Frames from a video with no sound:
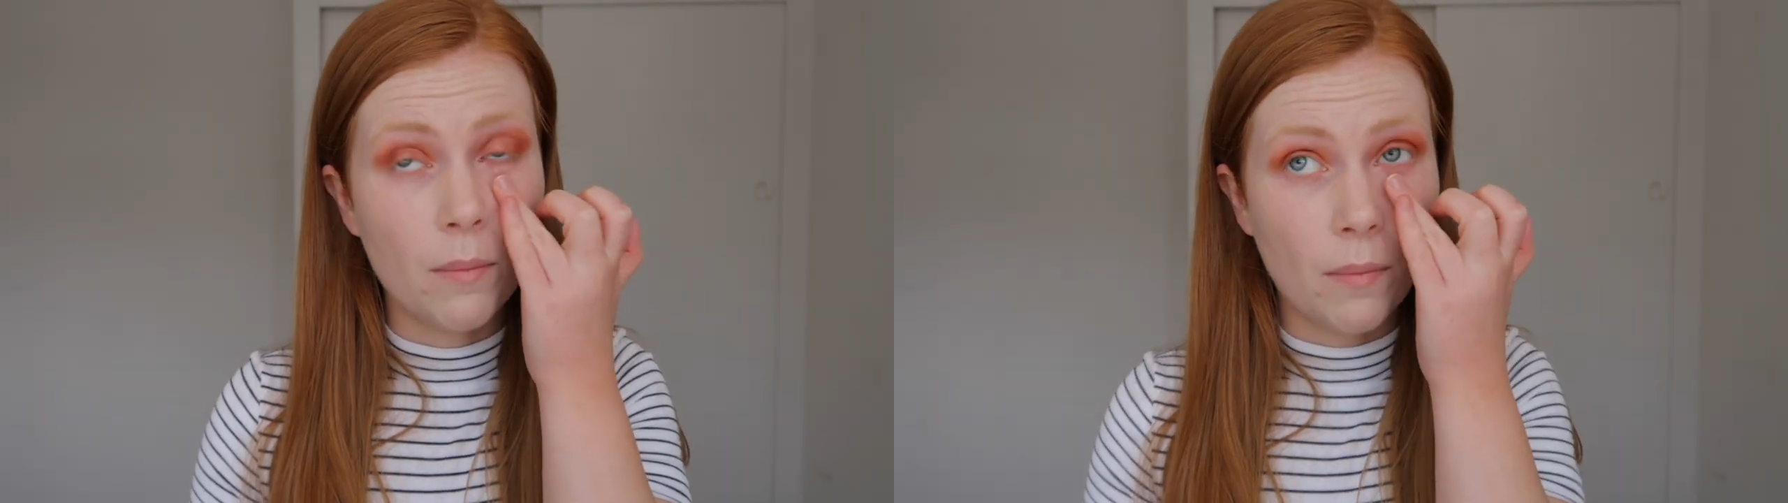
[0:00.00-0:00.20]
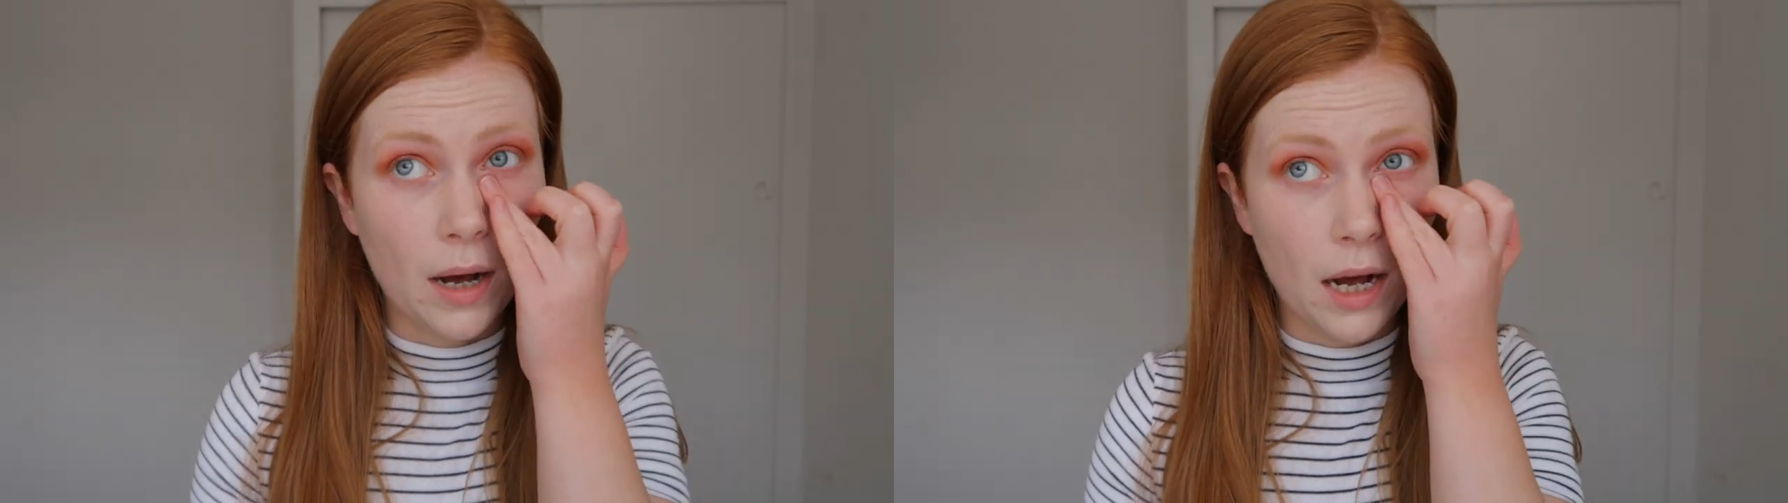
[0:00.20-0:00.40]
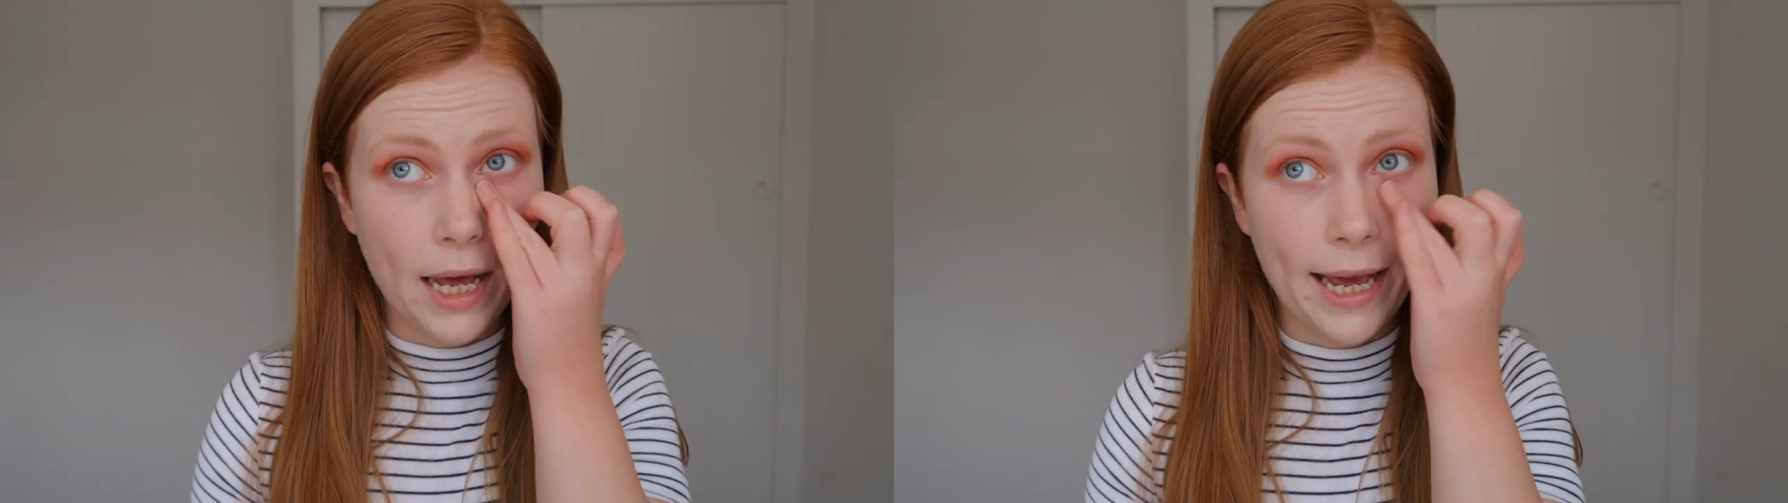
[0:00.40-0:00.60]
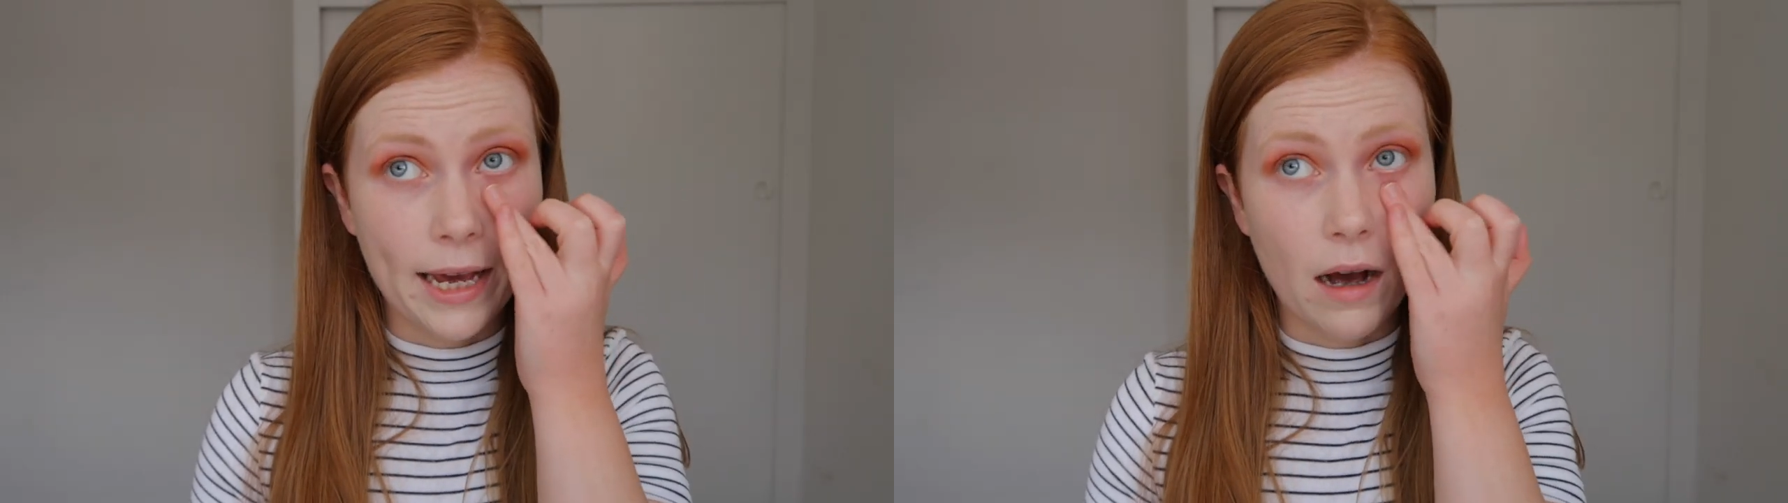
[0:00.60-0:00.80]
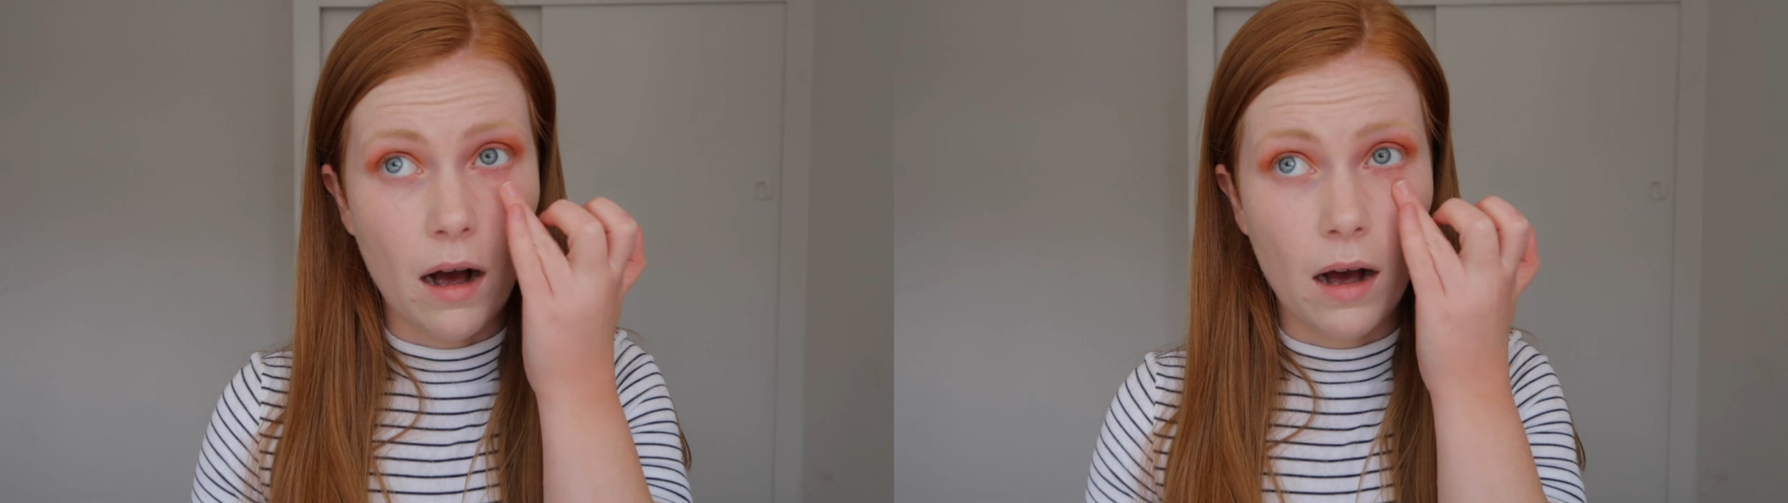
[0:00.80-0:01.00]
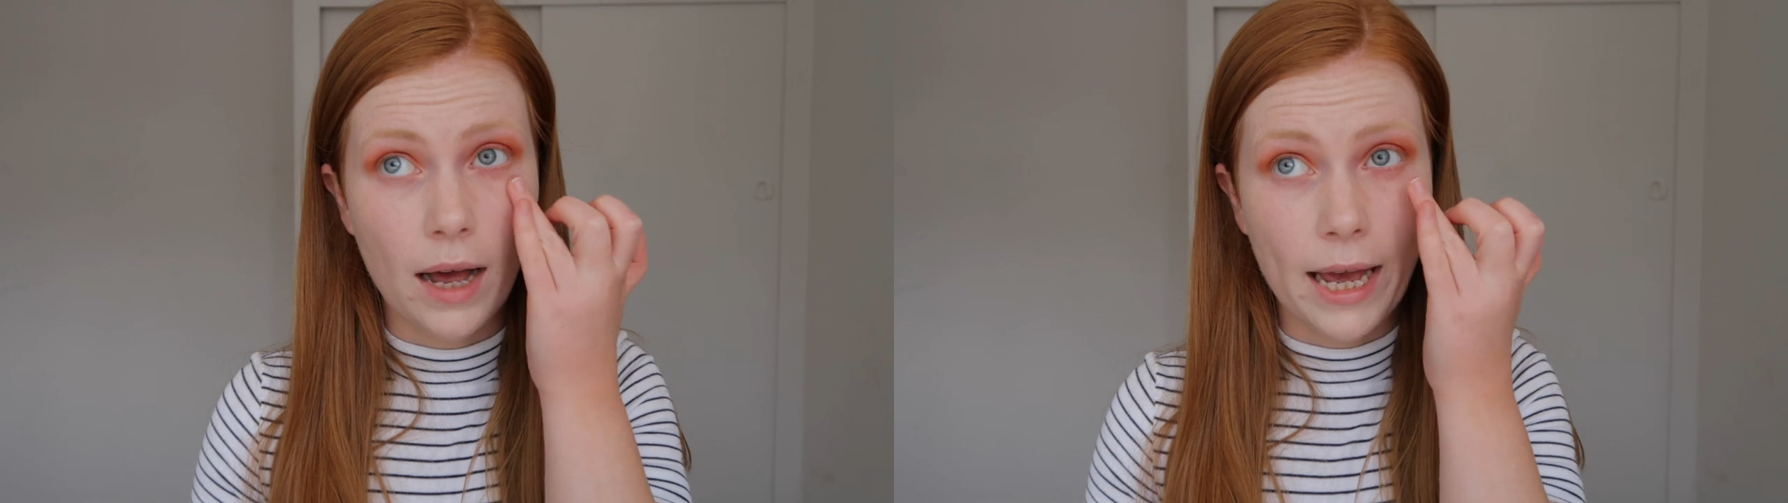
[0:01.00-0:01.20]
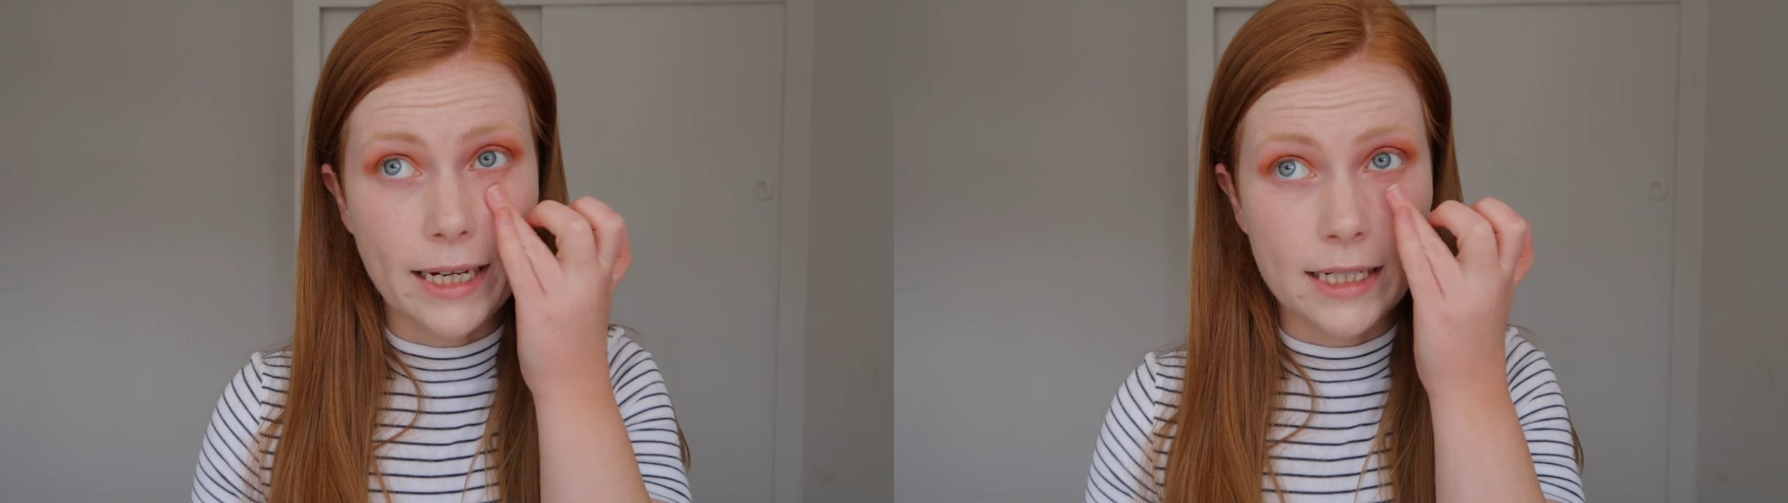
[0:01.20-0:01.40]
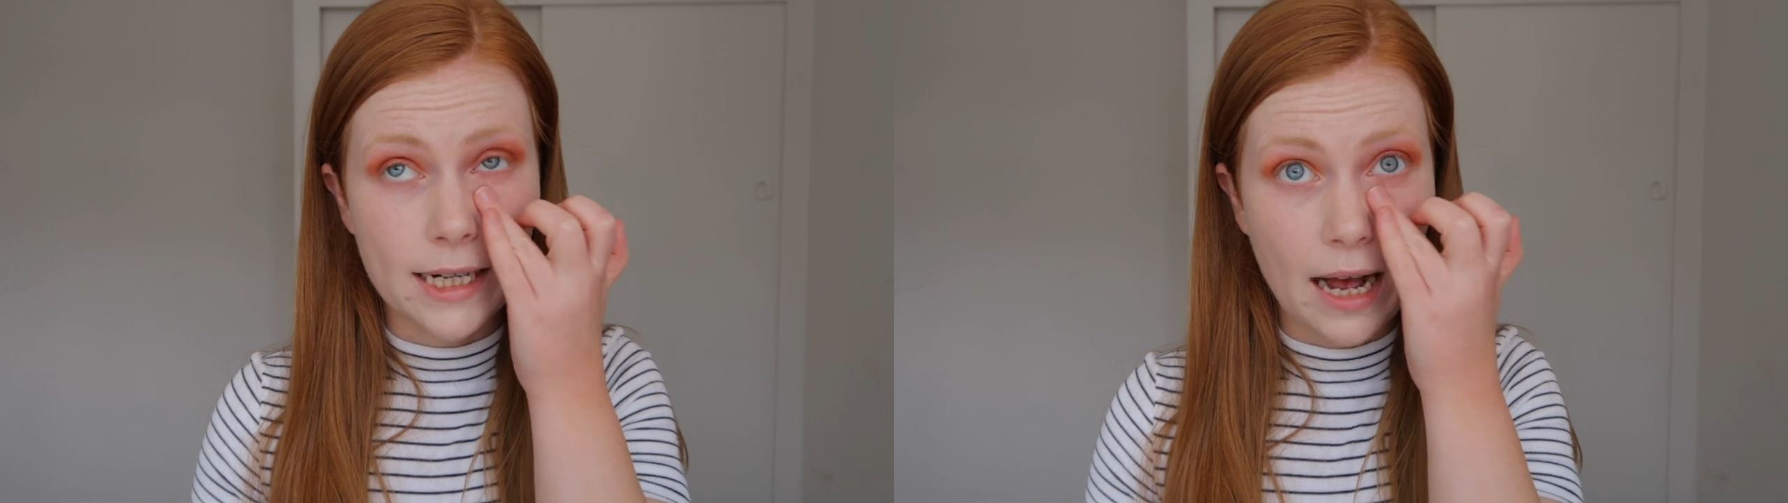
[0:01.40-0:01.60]
My
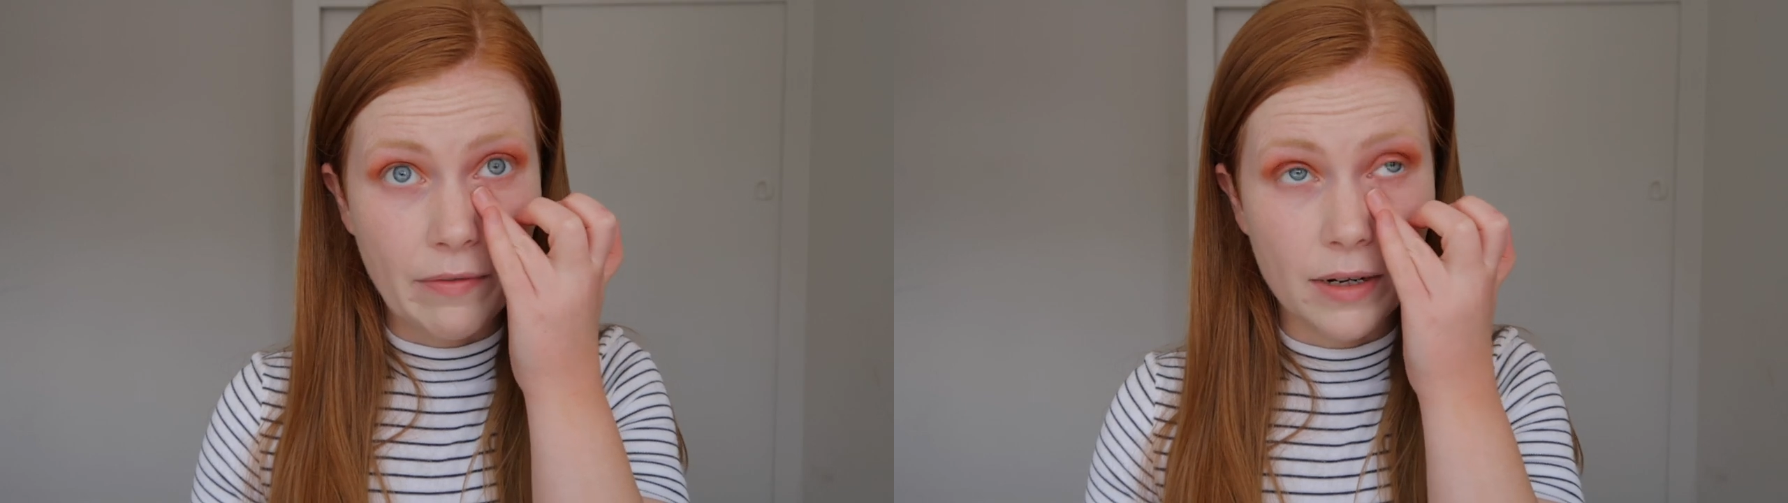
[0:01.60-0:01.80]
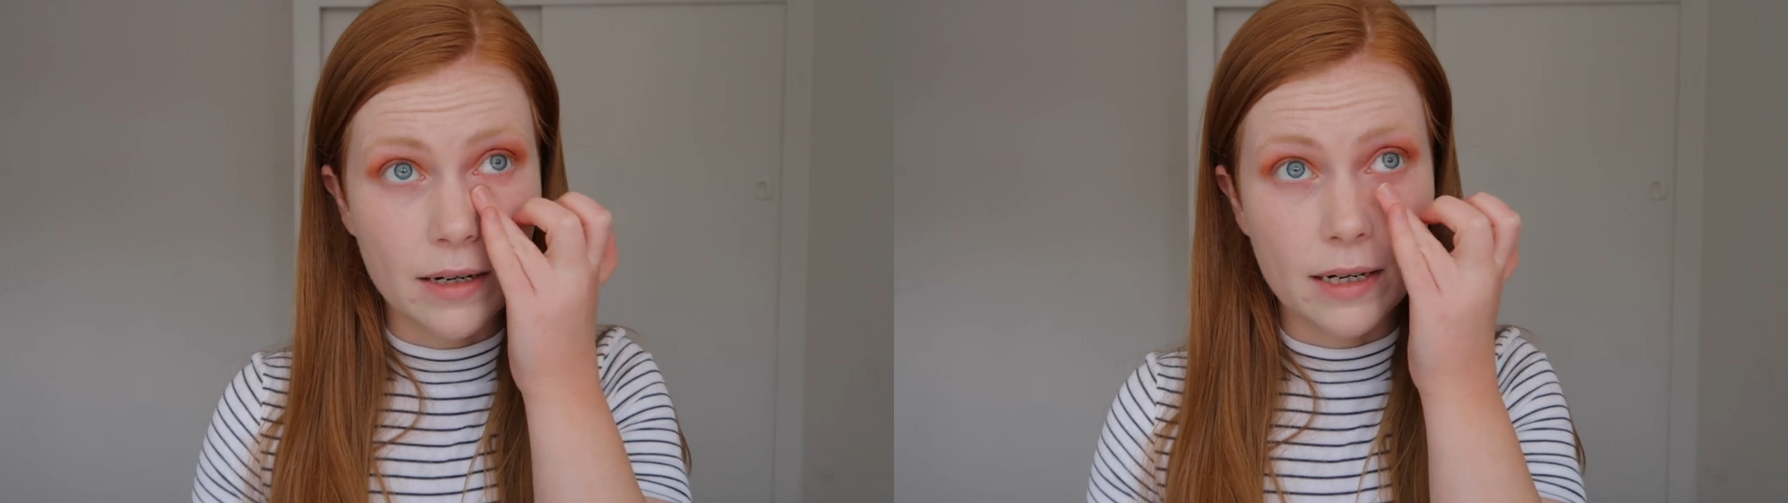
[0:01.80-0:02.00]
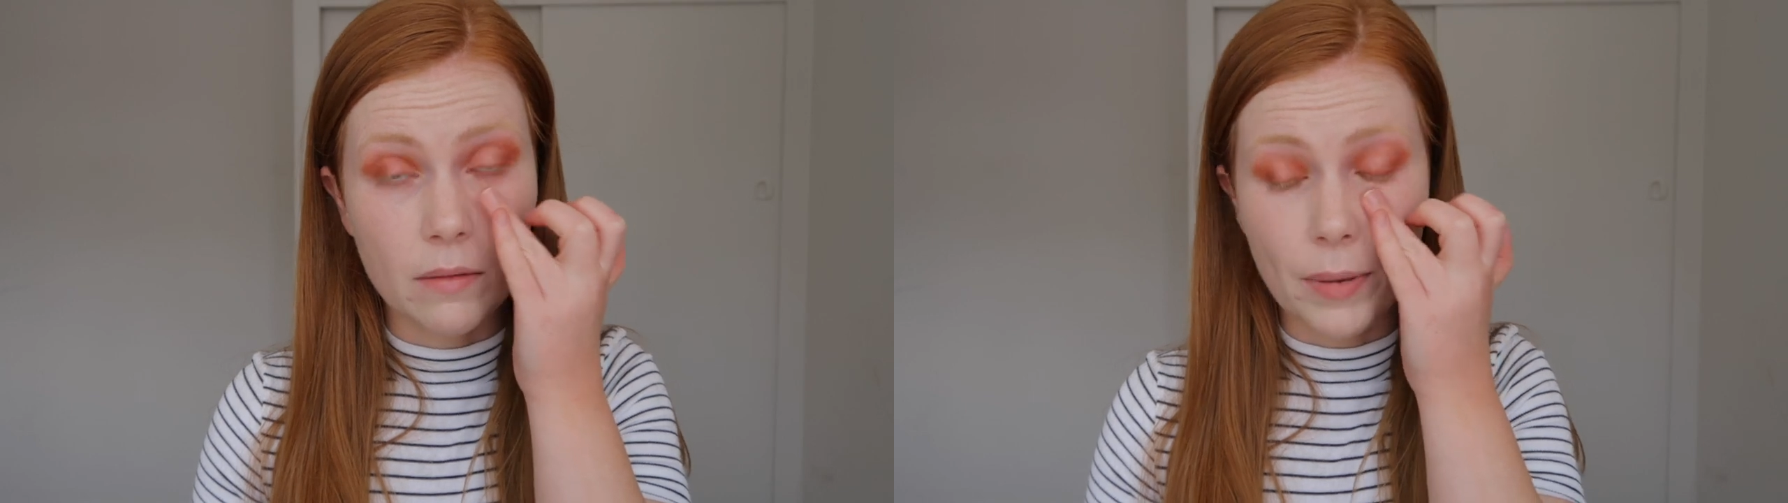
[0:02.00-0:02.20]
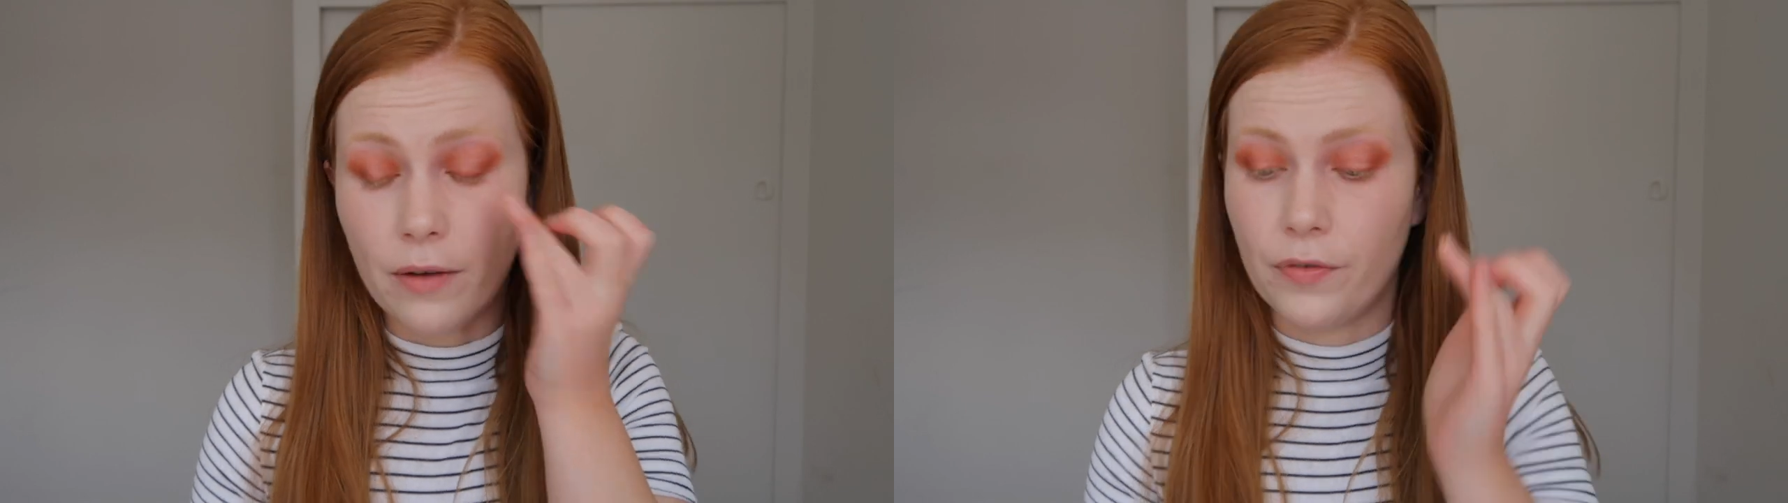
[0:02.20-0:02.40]
eye did have a little bit